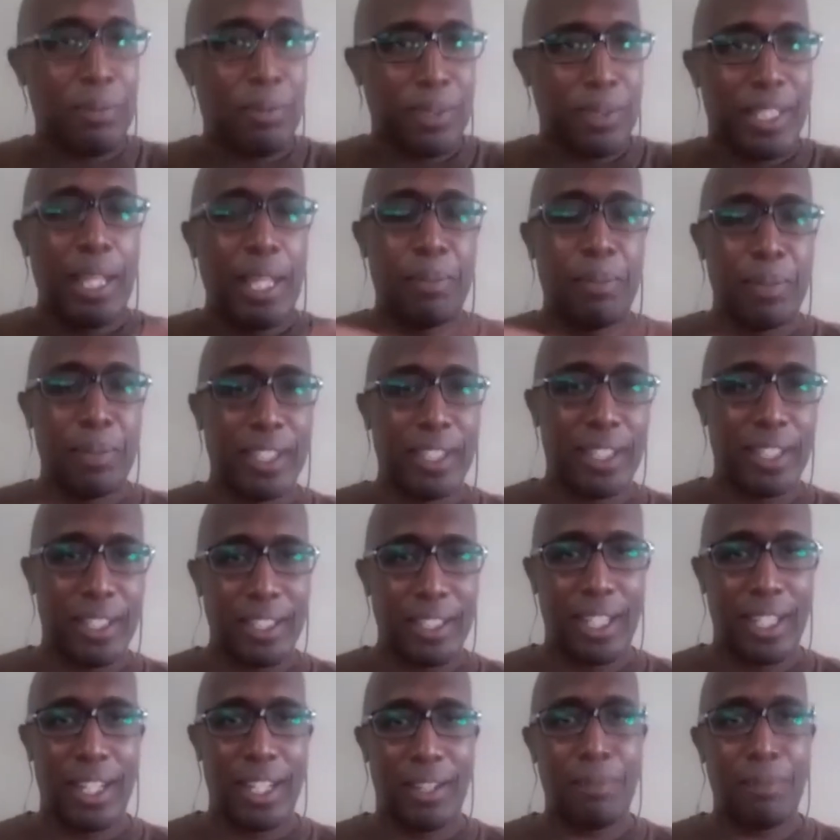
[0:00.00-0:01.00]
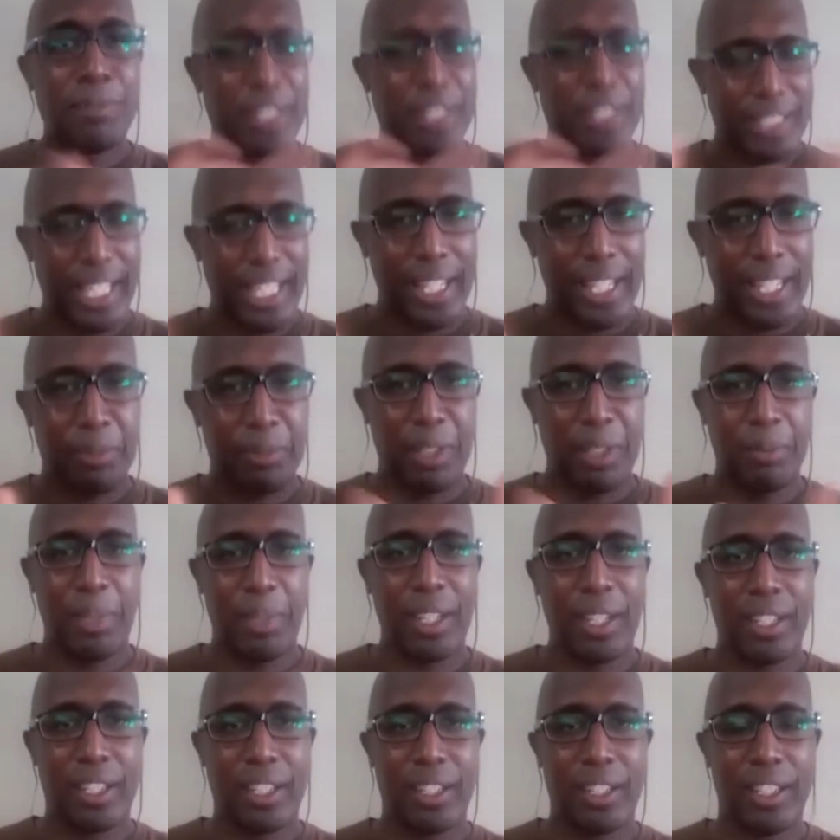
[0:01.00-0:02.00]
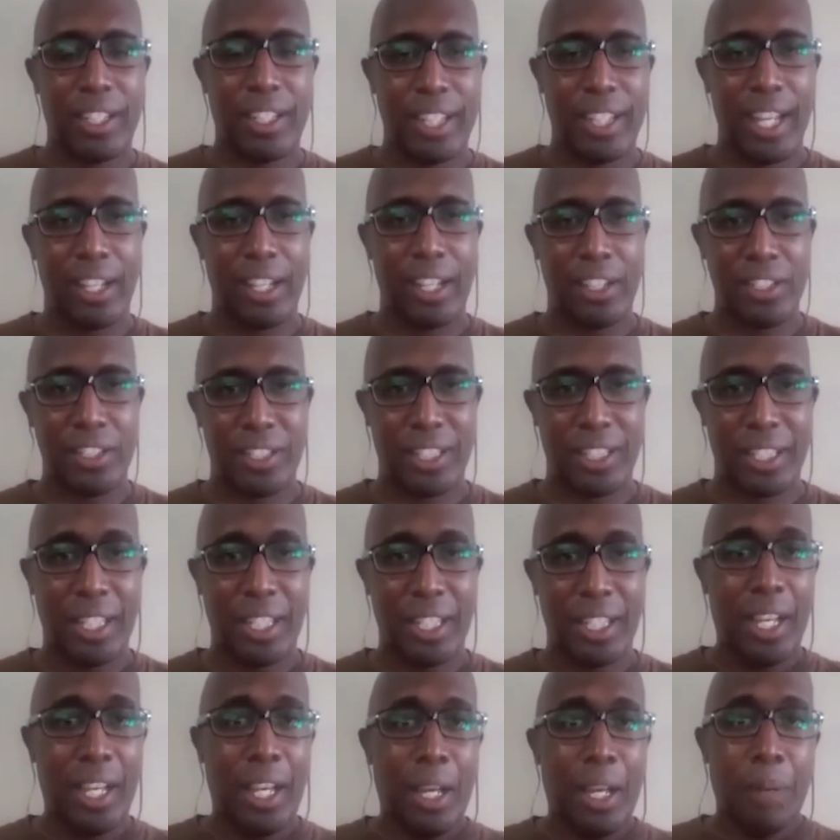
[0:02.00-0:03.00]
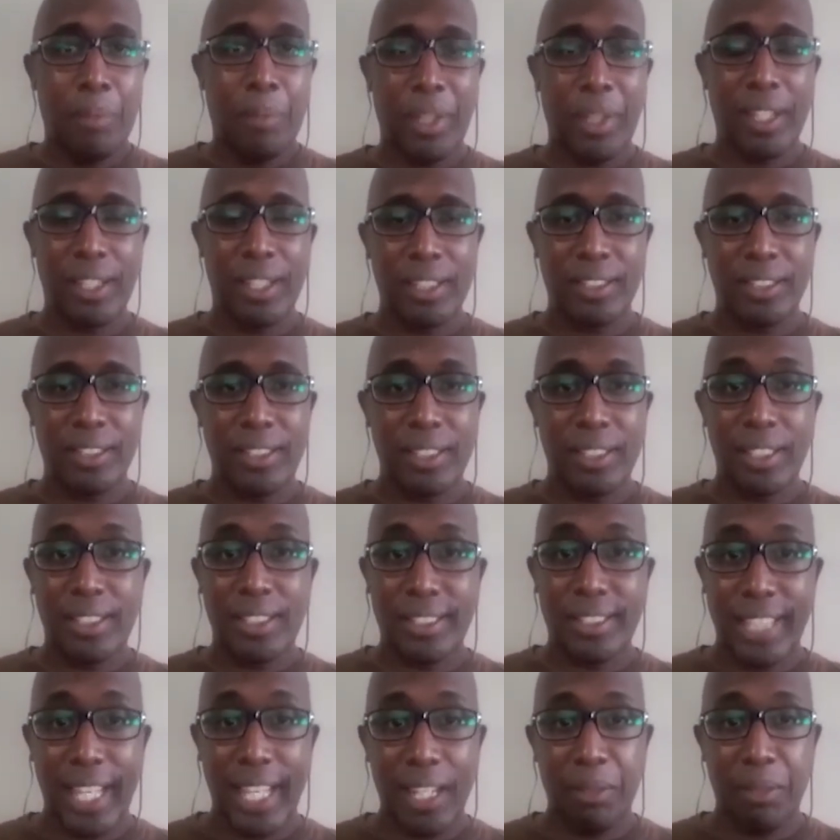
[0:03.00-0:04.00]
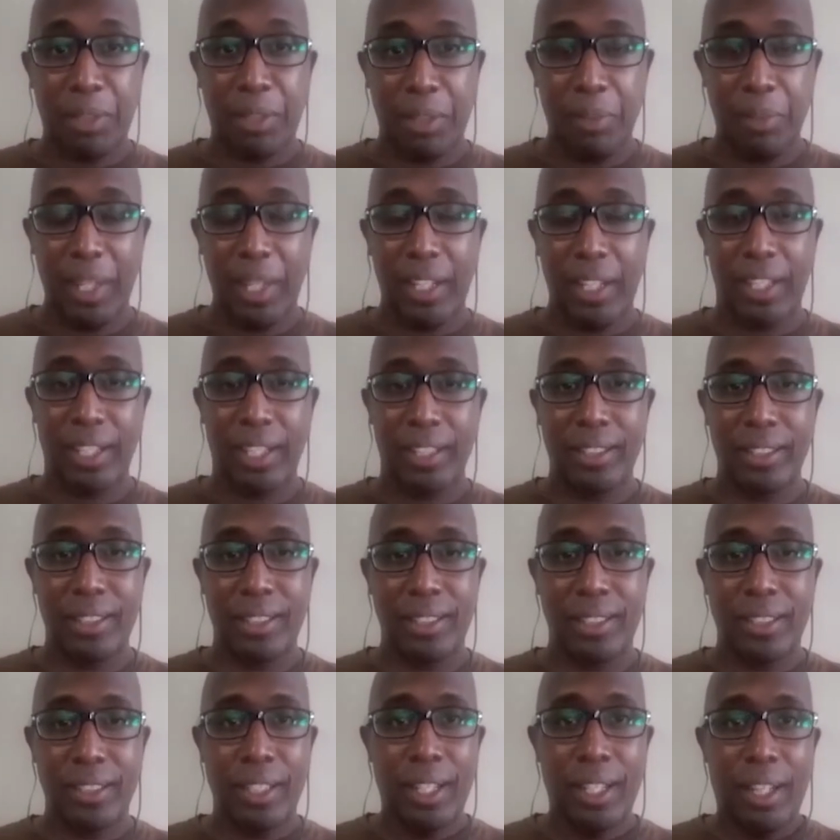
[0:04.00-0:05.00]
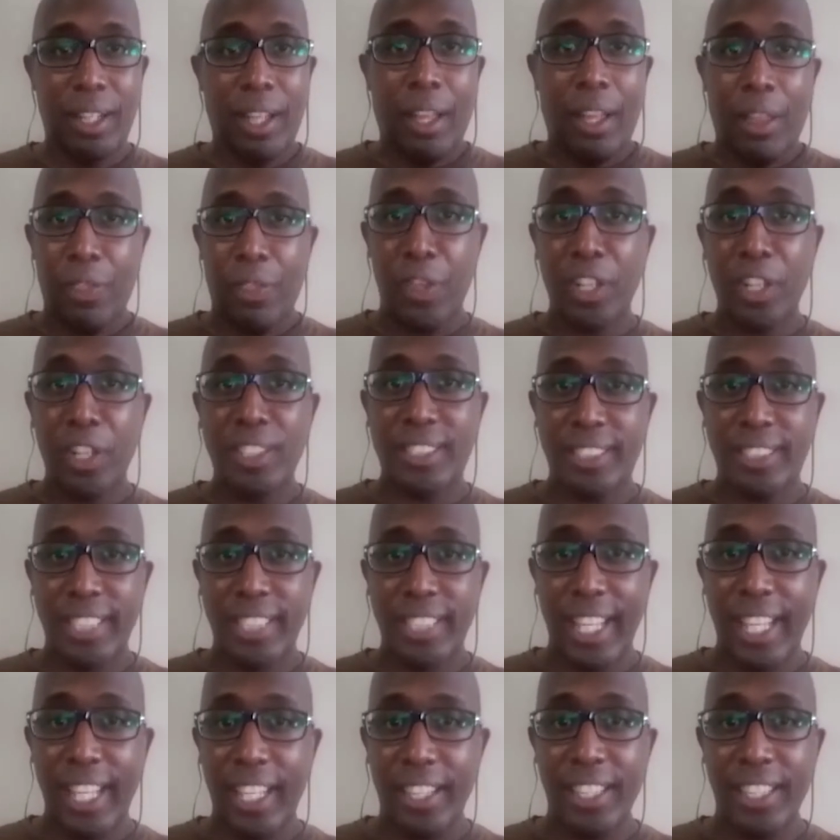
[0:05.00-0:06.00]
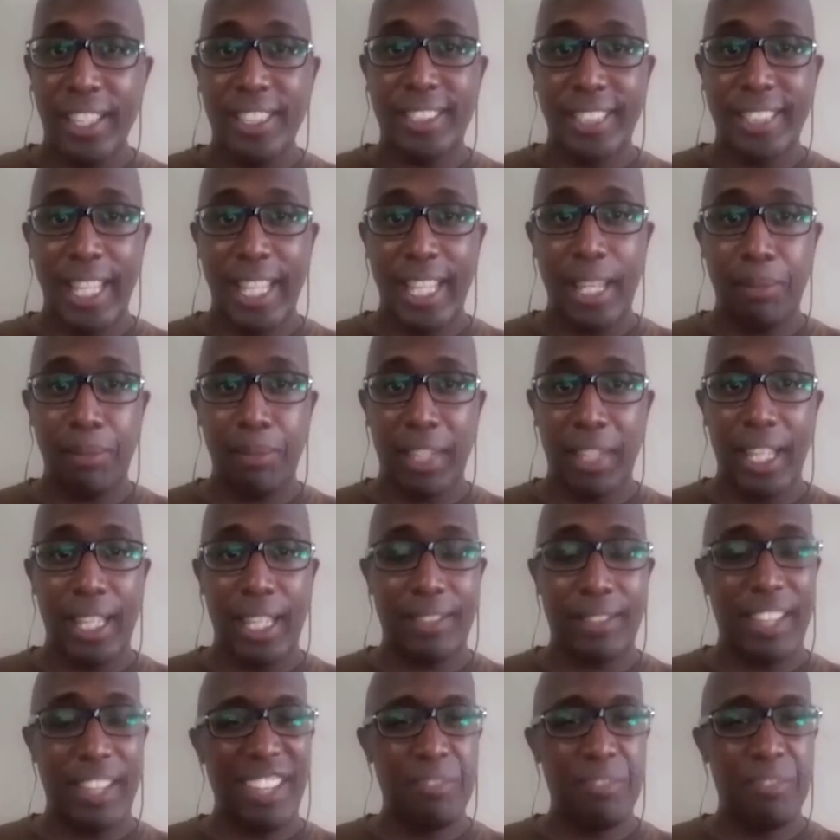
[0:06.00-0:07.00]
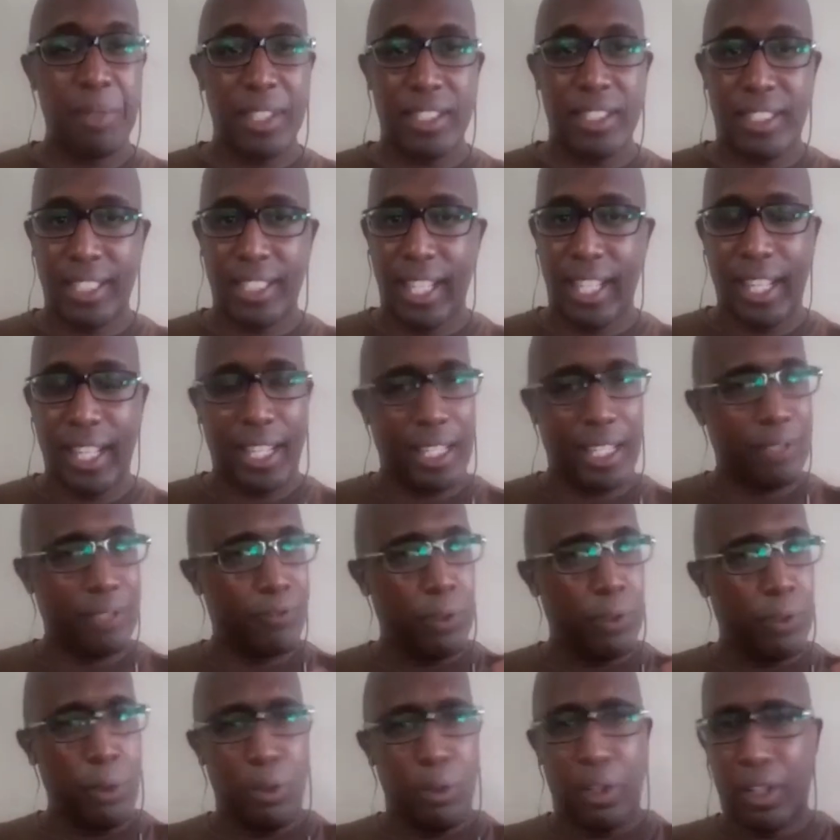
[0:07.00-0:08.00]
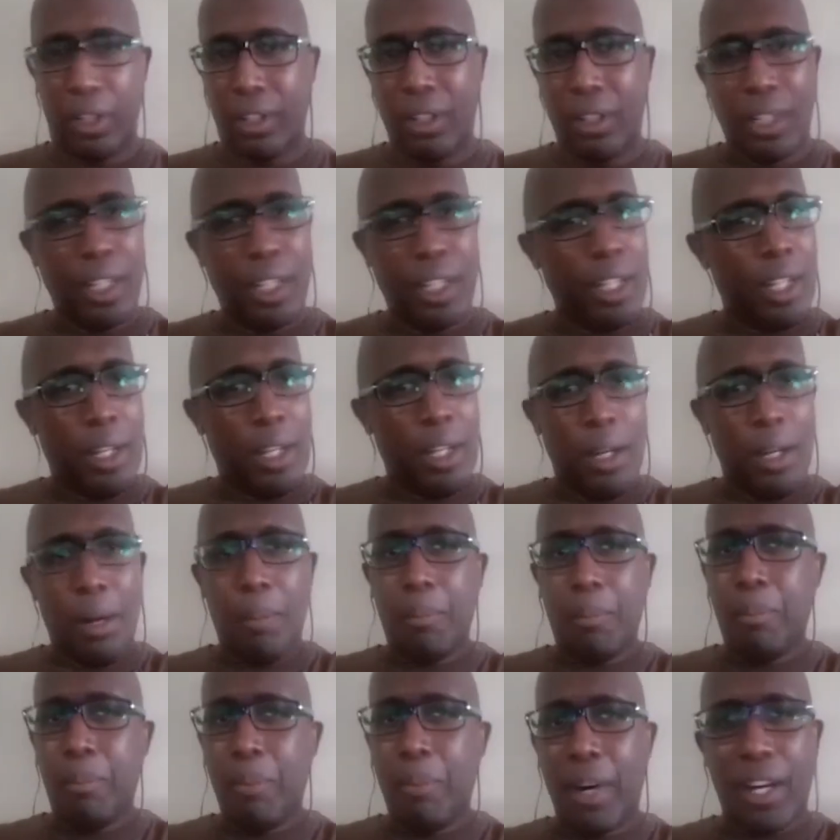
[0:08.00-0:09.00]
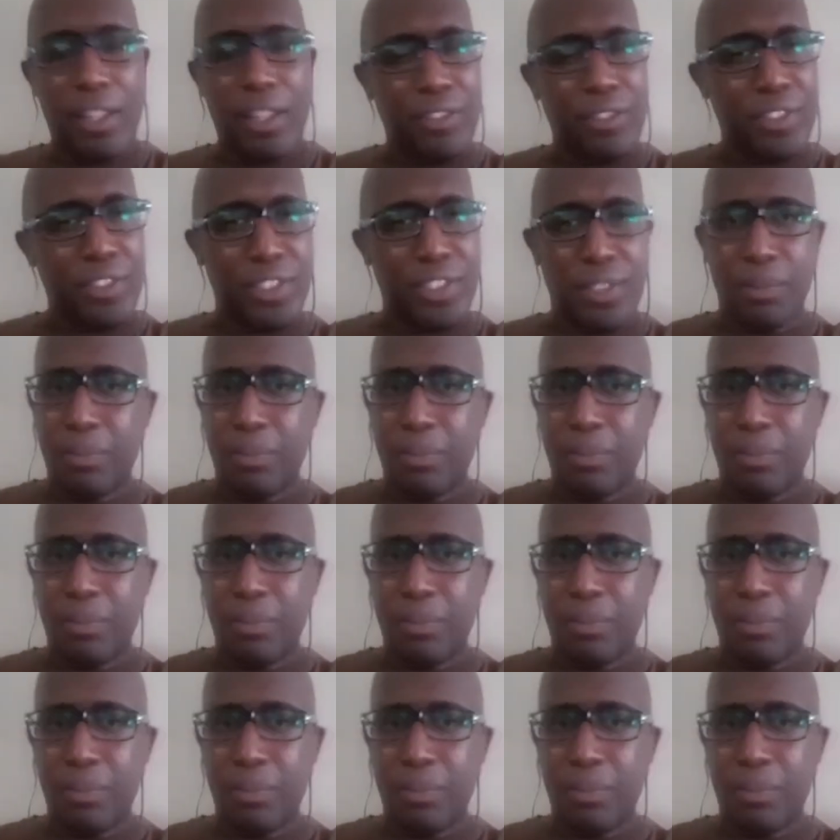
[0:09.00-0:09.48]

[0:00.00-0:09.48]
keep the stand-up comedian analogy, because stand-up comedians, they're saying the same thing they've been saying for months,